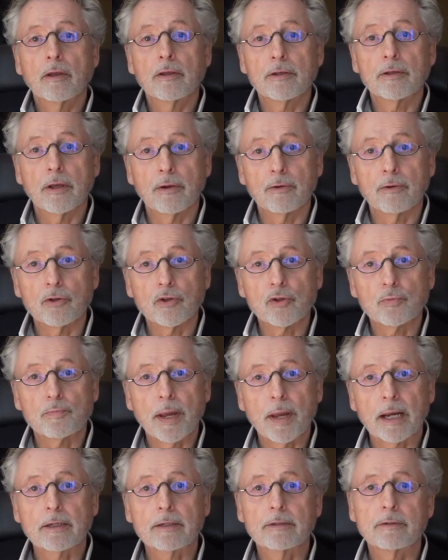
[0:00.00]

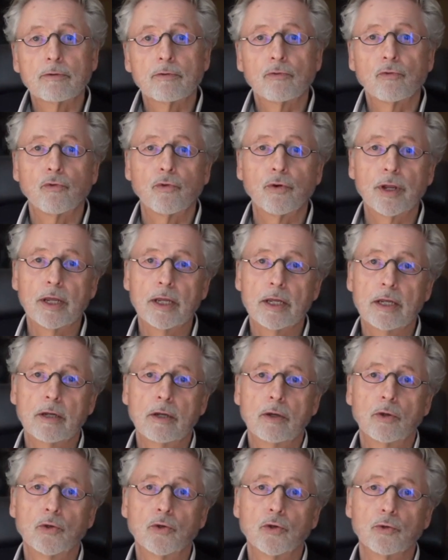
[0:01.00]
respect free
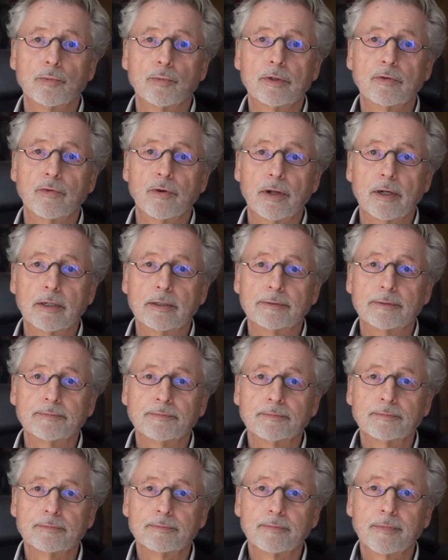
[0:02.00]
human will.
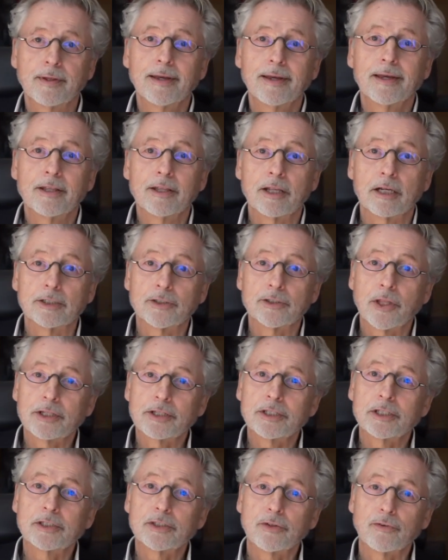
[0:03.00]
Because
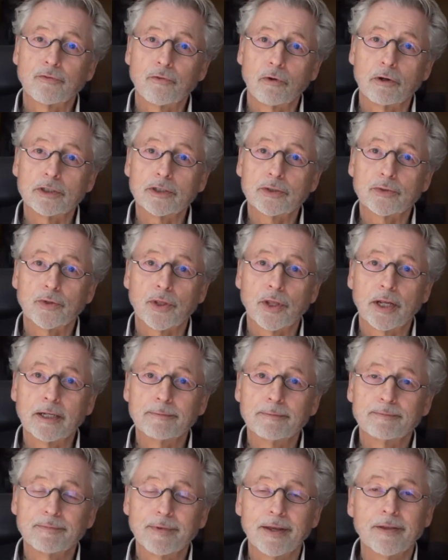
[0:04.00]
this is the first
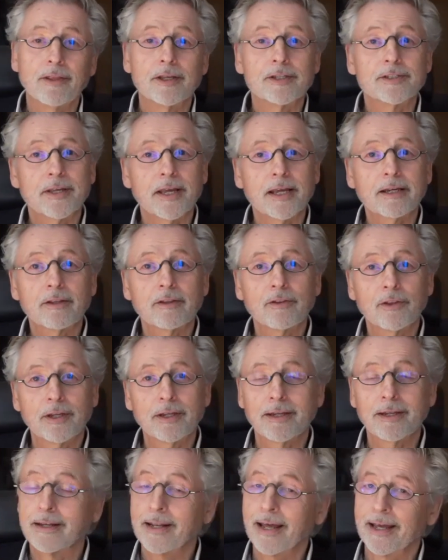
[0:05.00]
thing. And the second
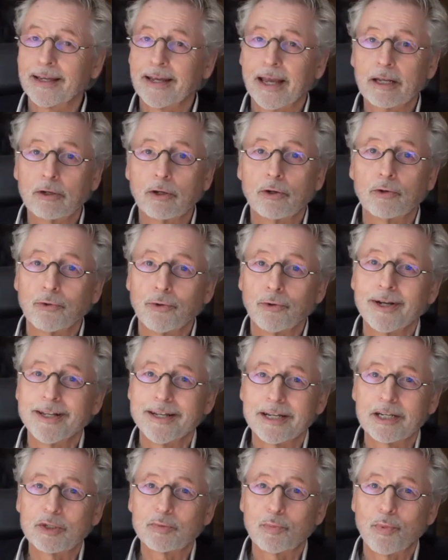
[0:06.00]
thing, and I cannot really
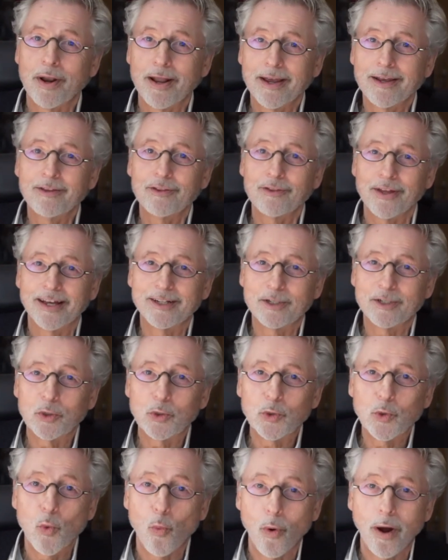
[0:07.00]
explain that to
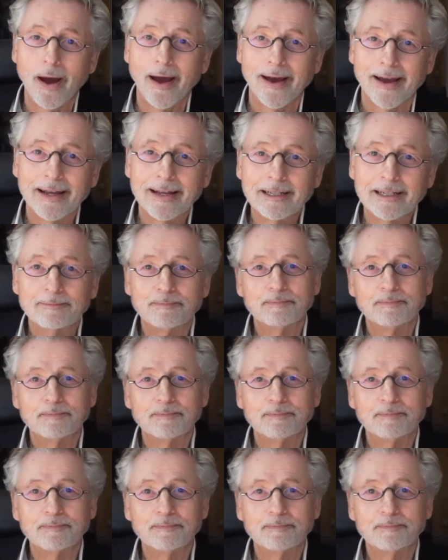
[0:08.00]
you, why,